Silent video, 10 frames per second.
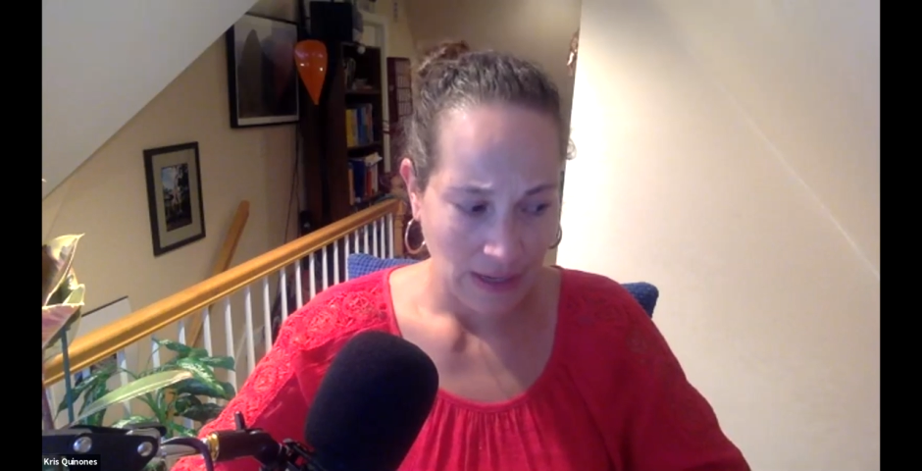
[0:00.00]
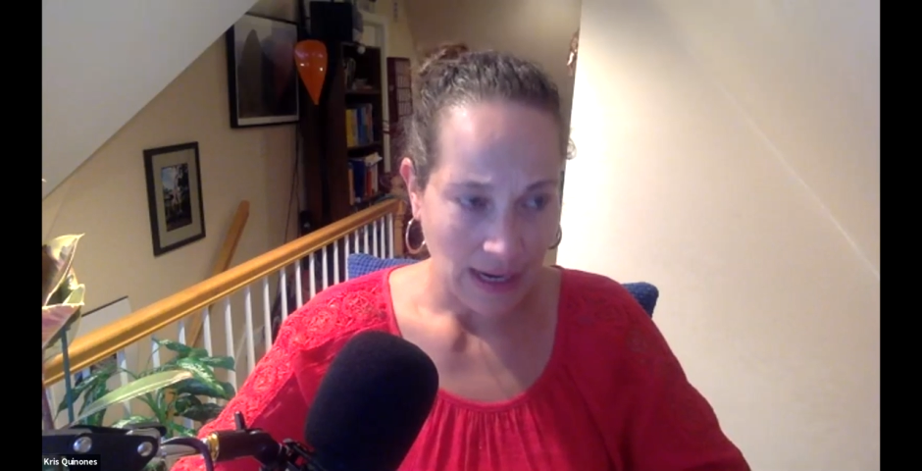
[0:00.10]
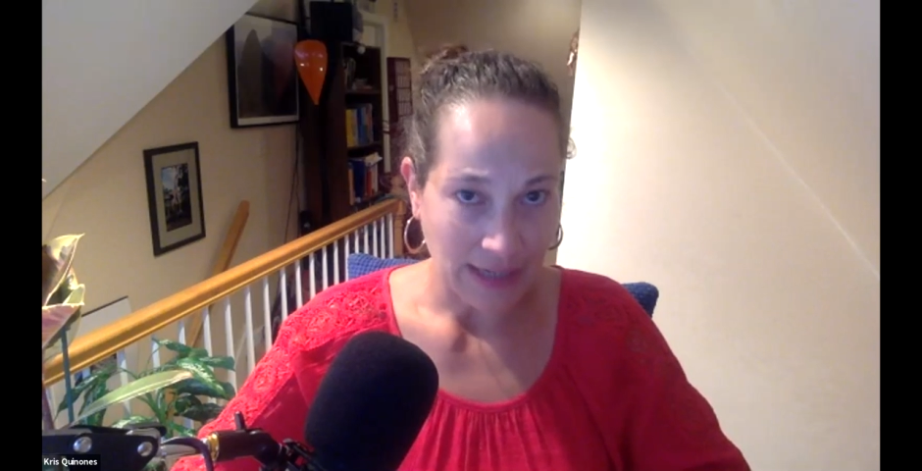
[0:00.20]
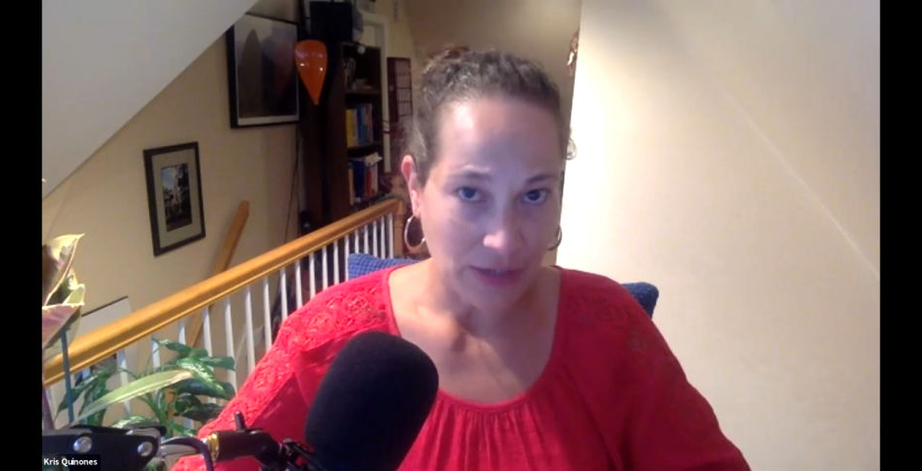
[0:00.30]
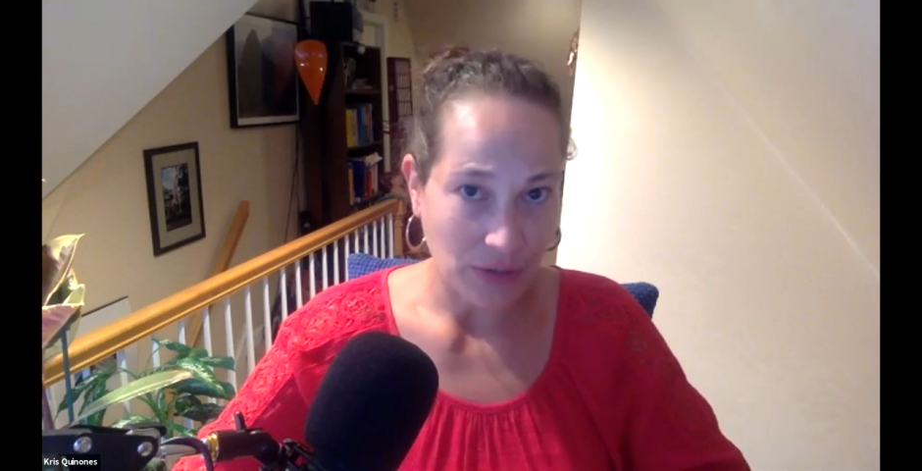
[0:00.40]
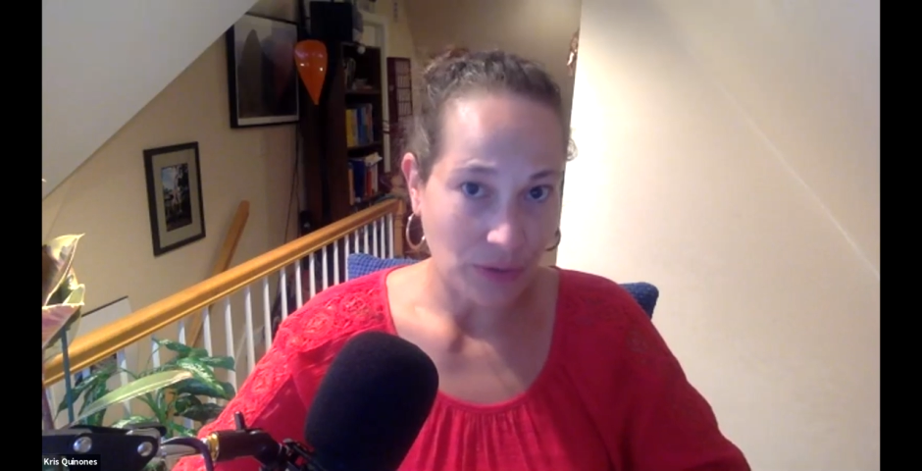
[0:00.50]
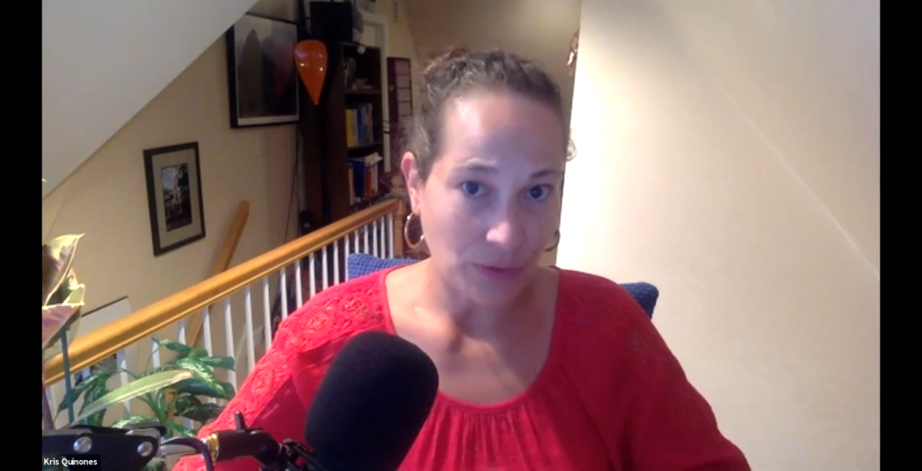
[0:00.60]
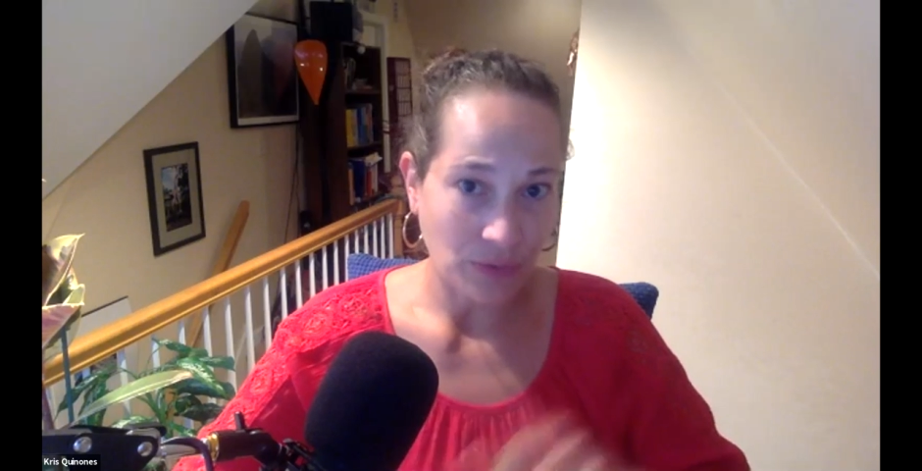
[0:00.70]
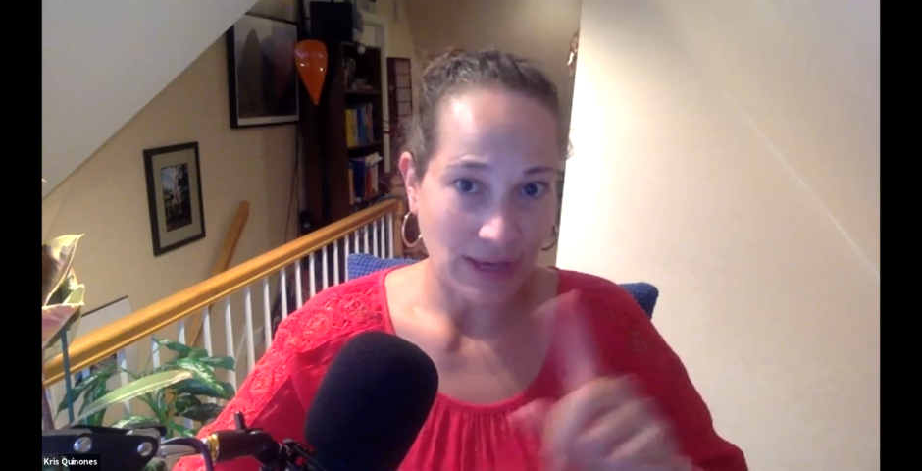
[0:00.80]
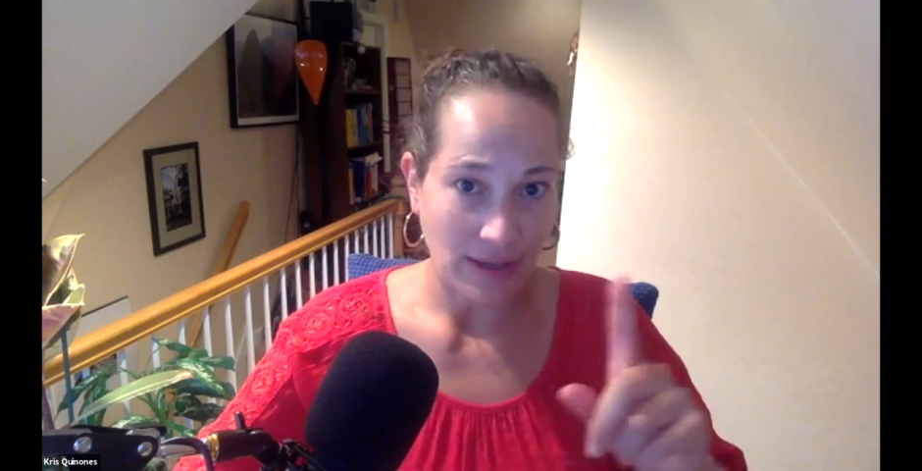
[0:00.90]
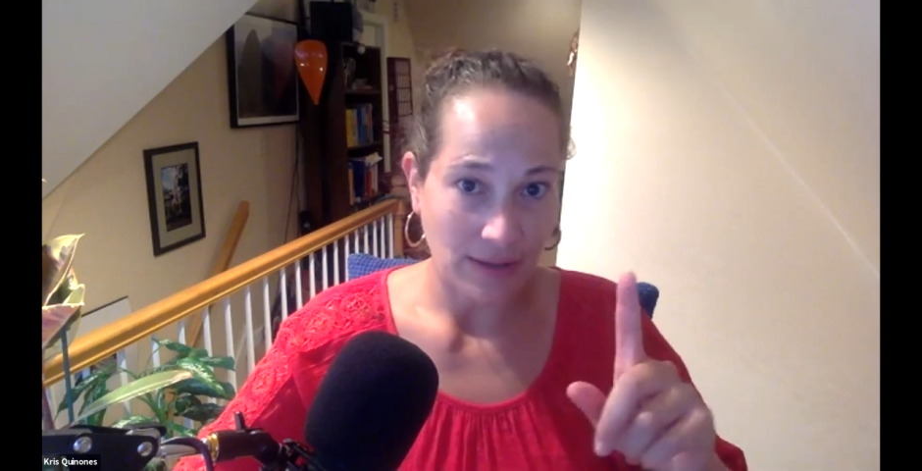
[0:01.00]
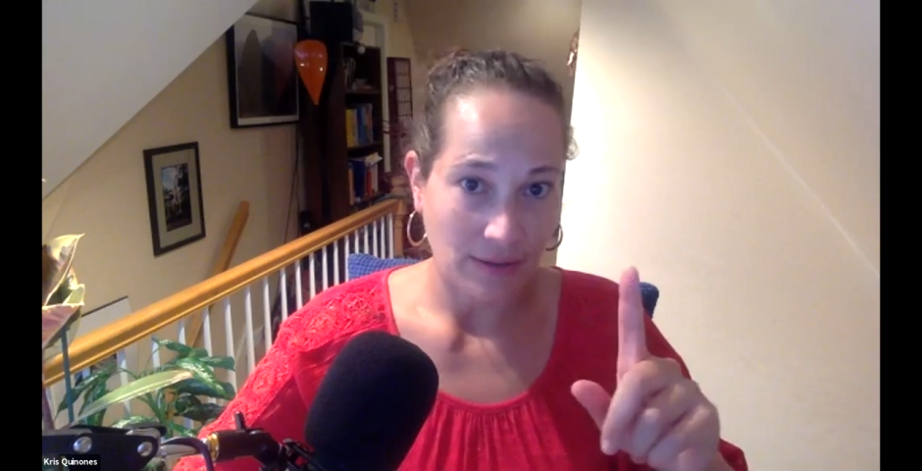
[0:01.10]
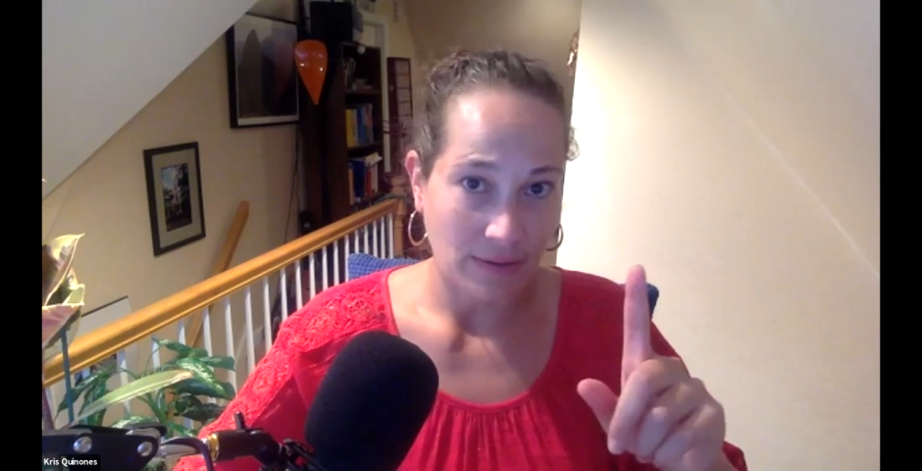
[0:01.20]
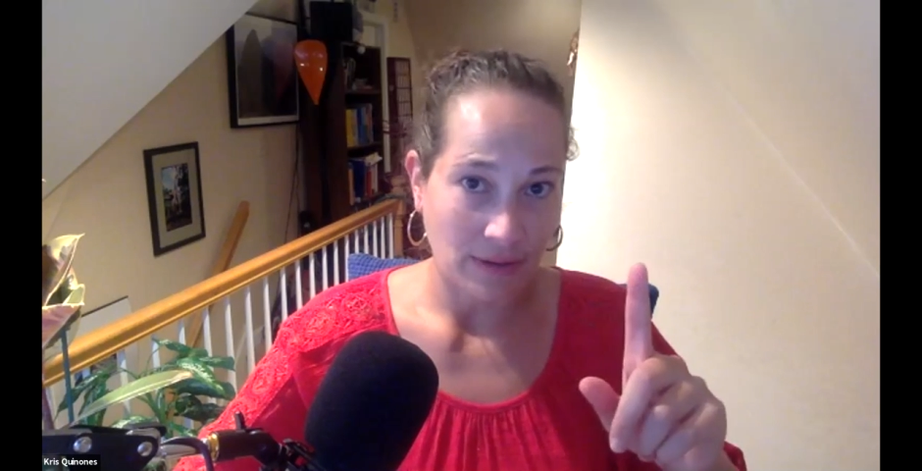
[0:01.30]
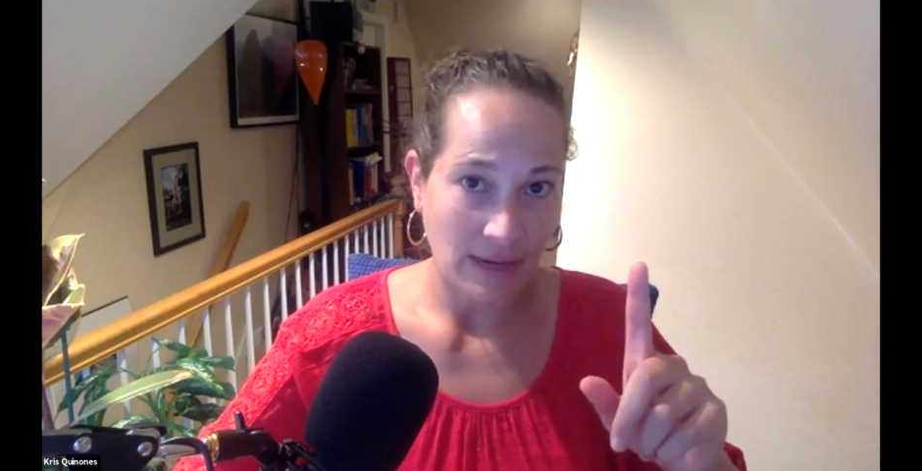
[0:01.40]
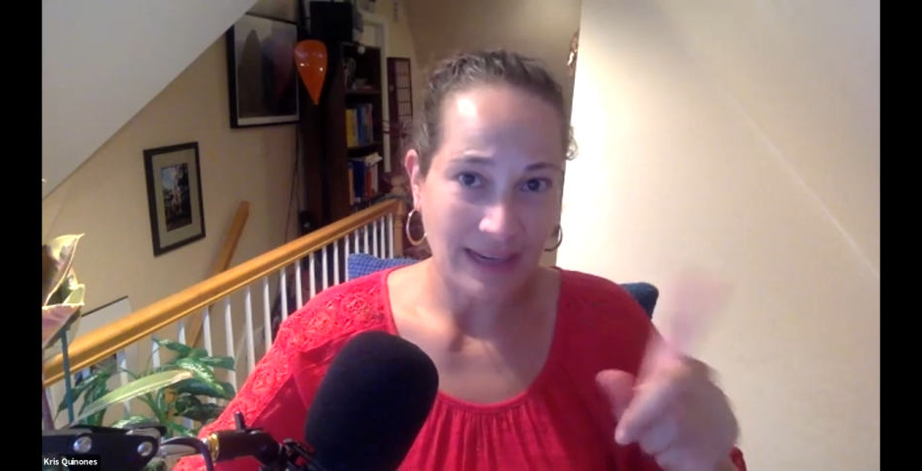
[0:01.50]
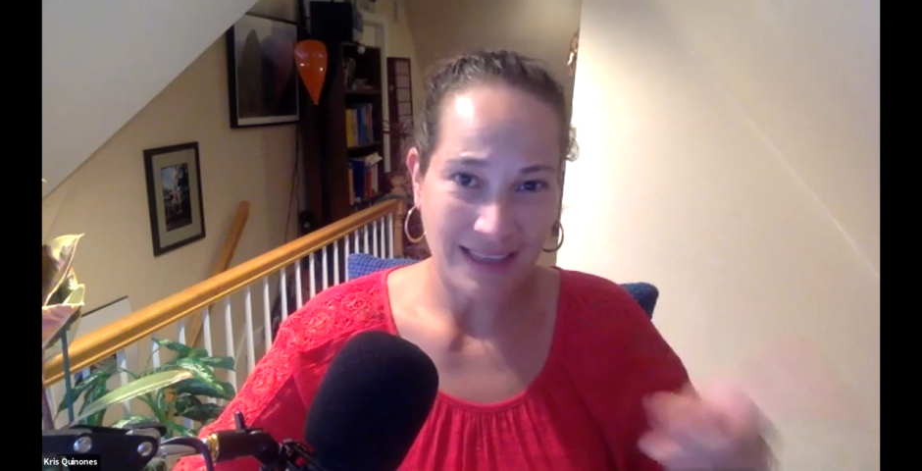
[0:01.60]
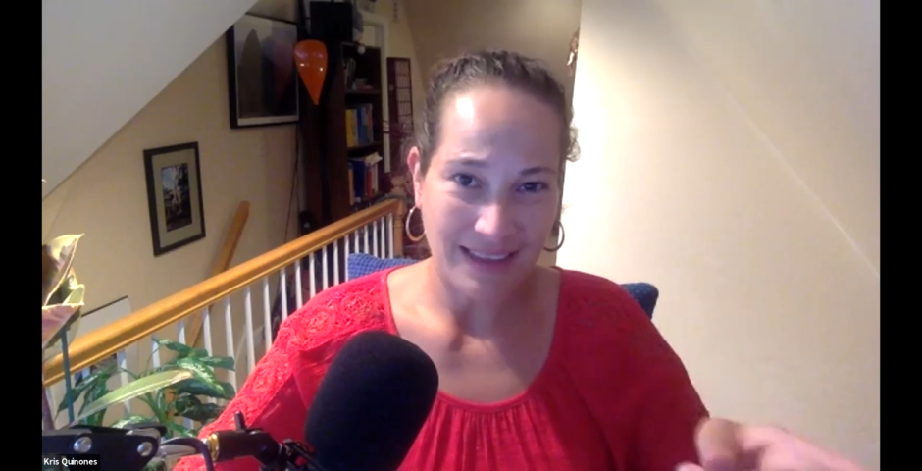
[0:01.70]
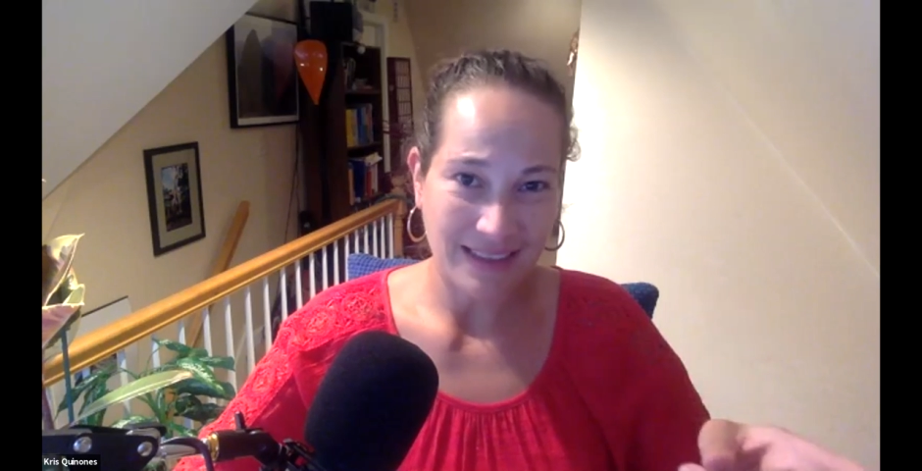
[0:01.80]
I know that anything